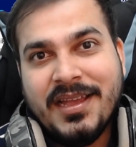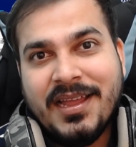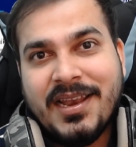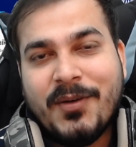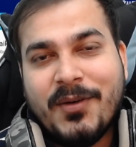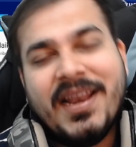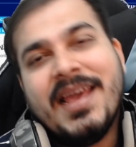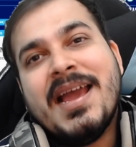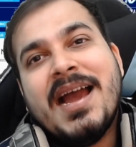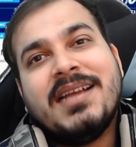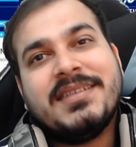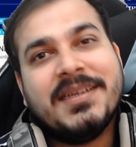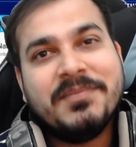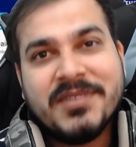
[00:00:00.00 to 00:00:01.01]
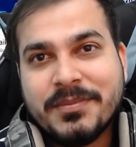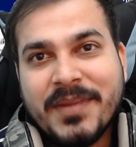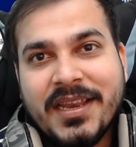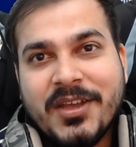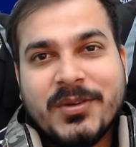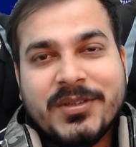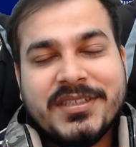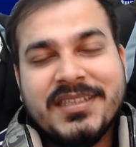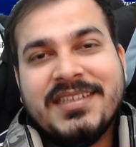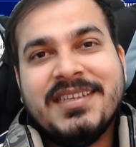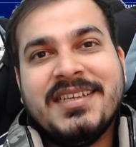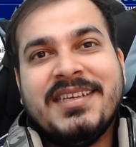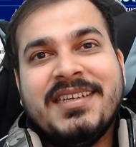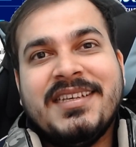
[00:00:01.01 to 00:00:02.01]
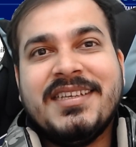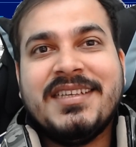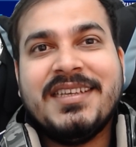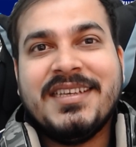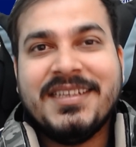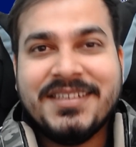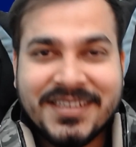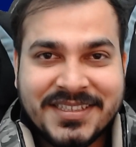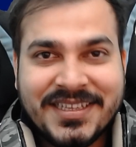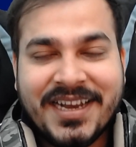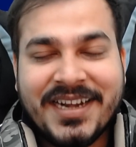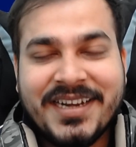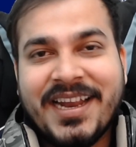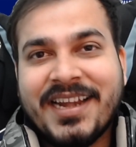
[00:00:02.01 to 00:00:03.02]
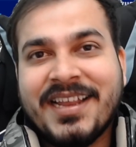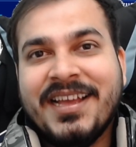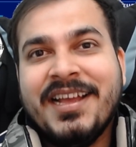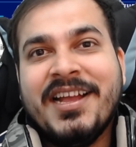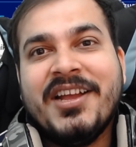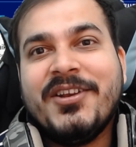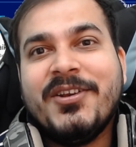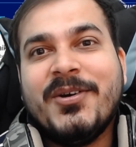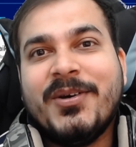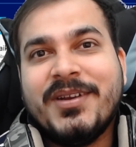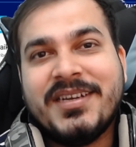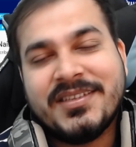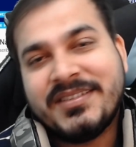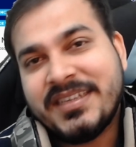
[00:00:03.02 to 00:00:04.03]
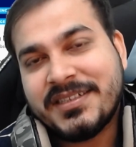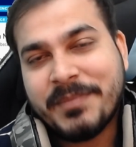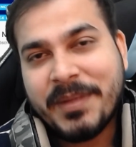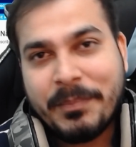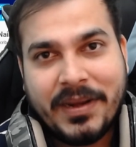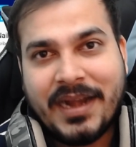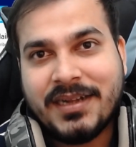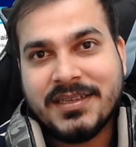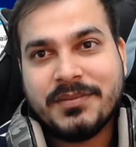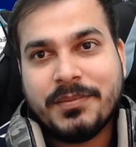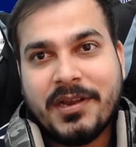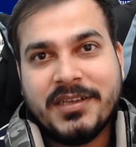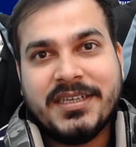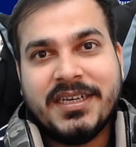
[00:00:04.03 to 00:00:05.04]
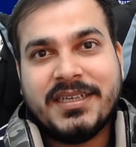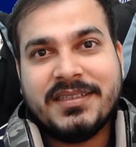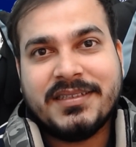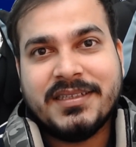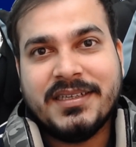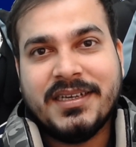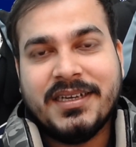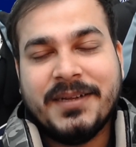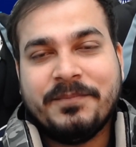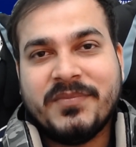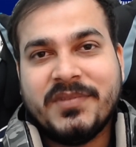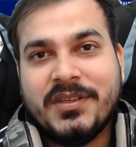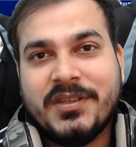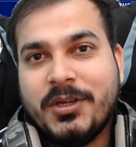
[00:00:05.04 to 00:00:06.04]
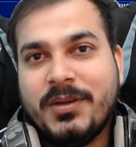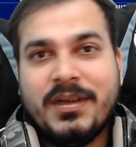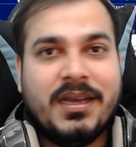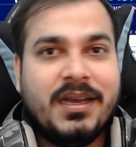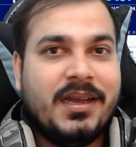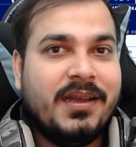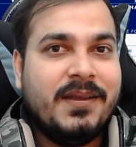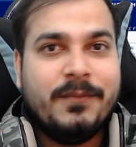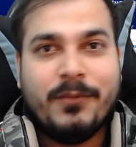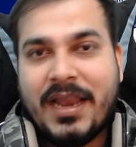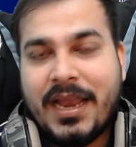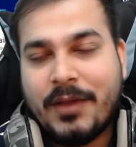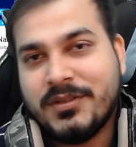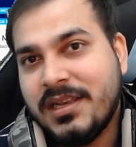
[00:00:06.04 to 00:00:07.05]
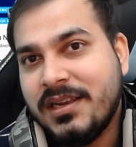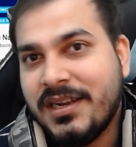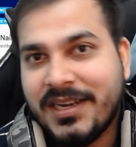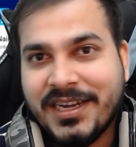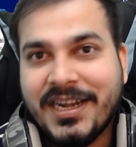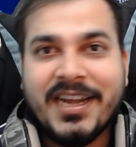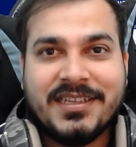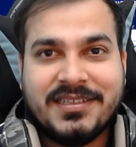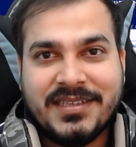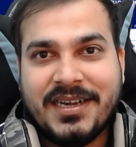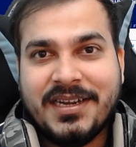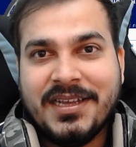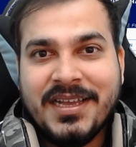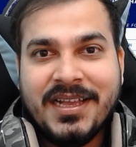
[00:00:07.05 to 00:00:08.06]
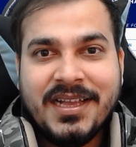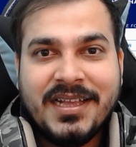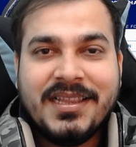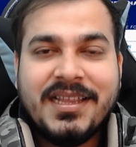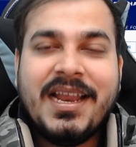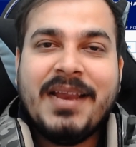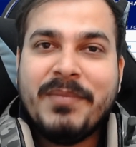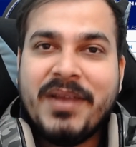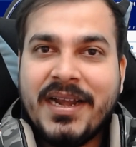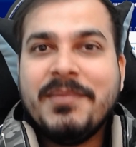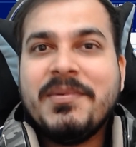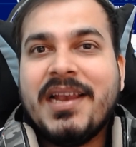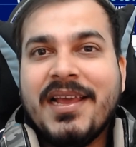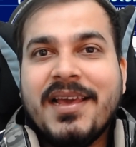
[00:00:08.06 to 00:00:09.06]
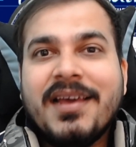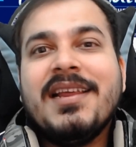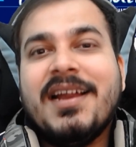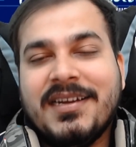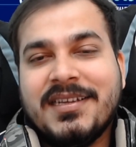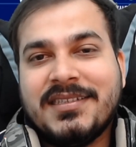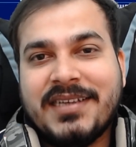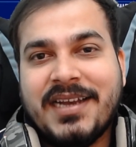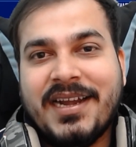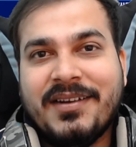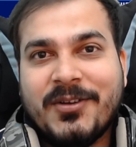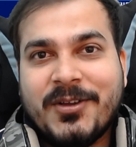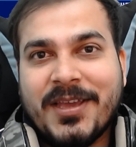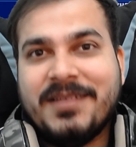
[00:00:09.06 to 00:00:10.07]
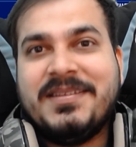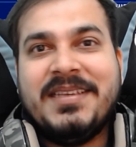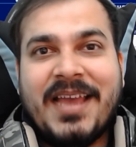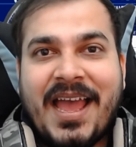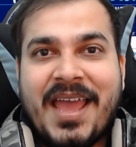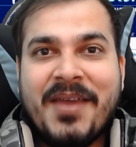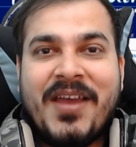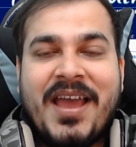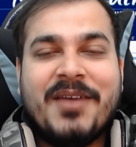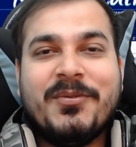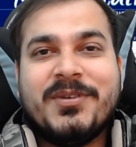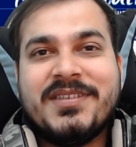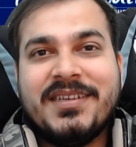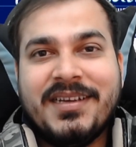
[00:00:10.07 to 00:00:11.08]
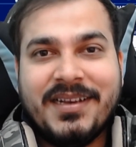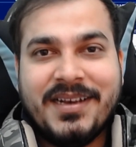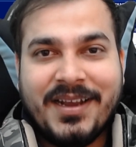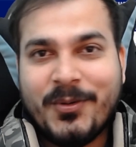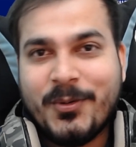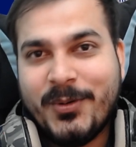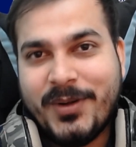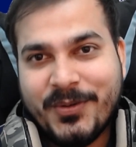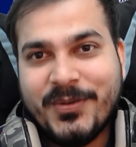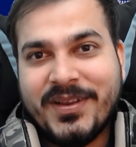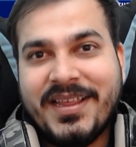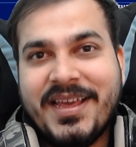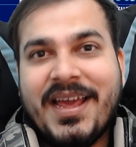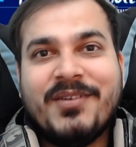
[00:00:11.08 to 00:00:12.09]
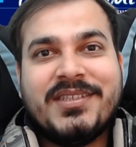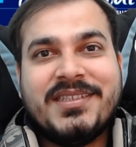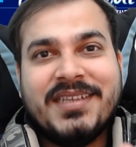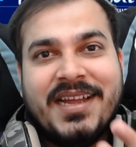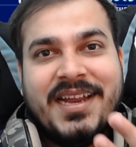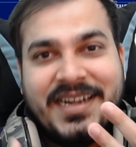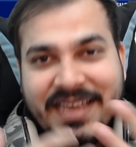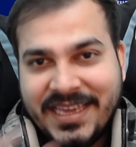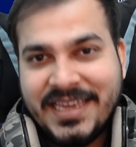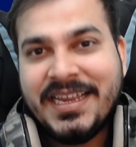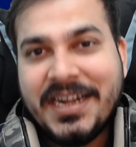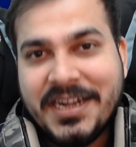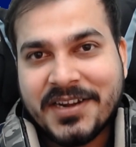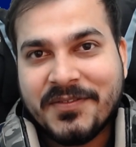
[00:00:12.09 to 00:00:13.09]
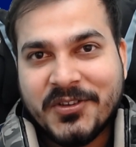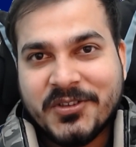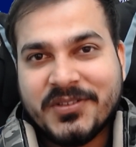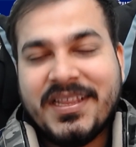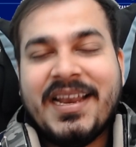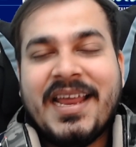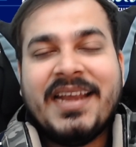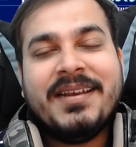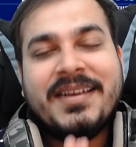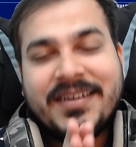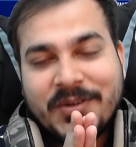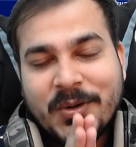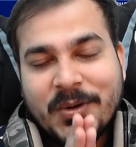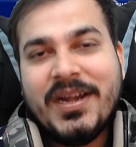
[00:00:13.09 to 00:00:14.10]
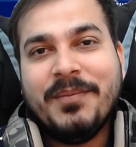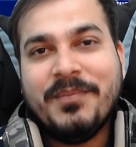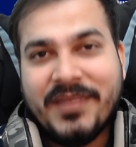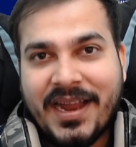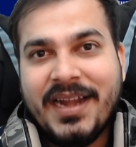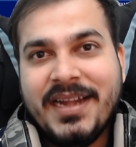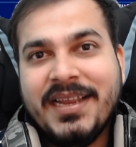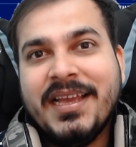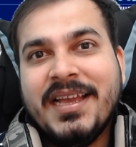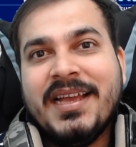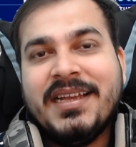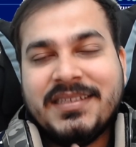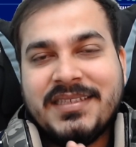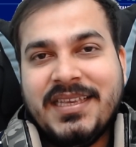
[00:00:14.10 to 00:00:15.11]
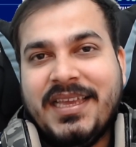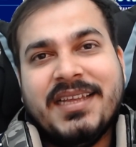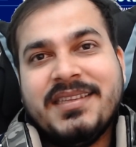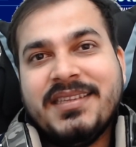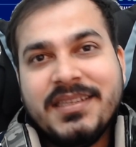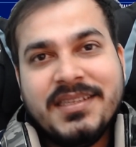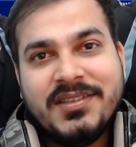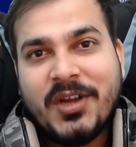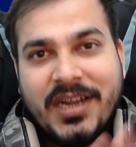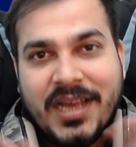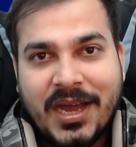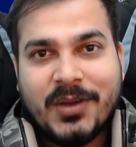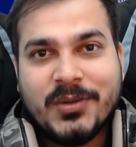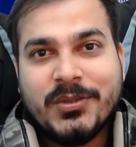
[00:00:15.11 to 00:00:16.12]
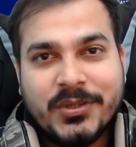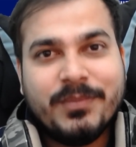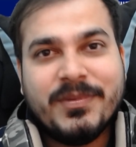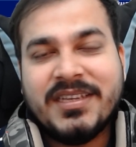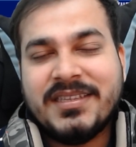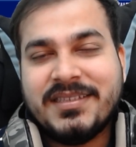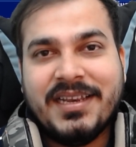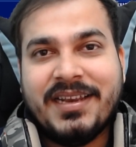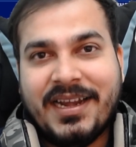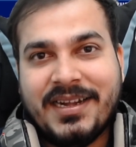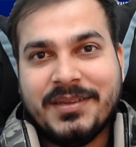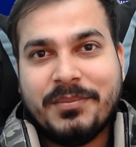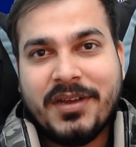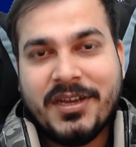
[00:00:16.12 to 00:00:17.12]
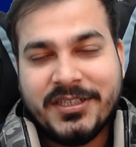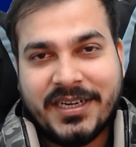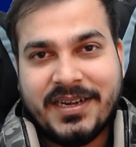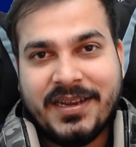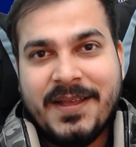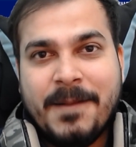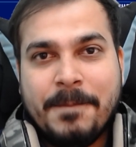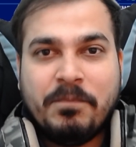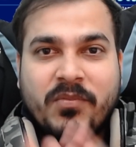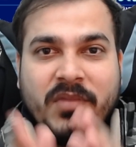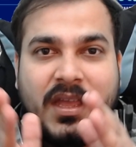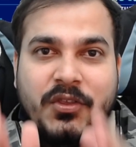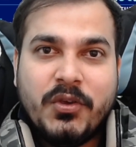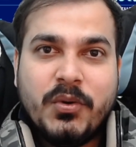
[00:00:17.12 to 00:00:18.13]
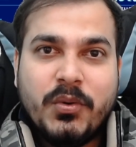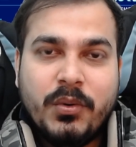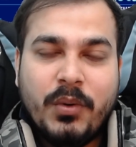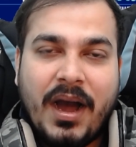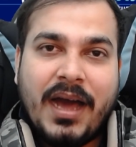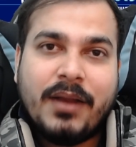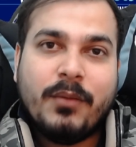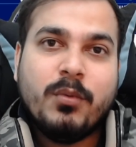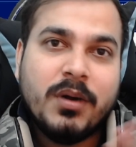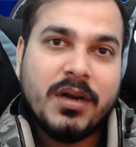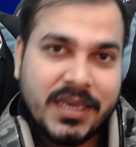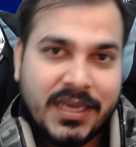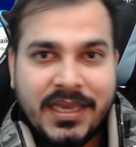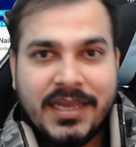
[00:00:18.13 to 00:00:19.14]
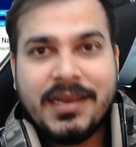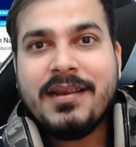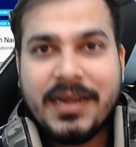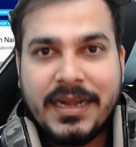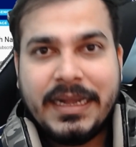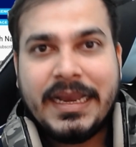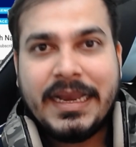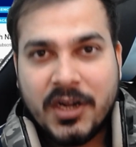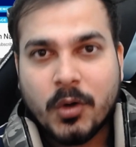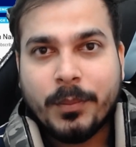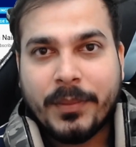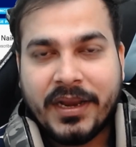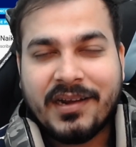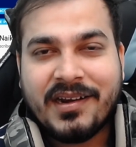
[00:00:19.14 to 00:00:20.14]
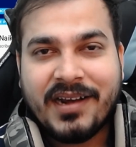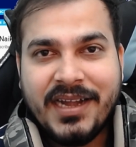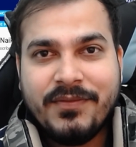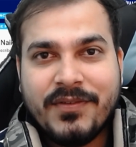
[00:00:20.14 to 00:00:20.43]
Now, when I asked him this many questions, he just said that, no, it is just my practice projects, while I was learning data set. Then I made him clearly understand. Okay, see, I was a recruiter over there. I was taking interviews. Then I told him that, see, this is not how you should basically write the project. Now you are working in a retail domain, right?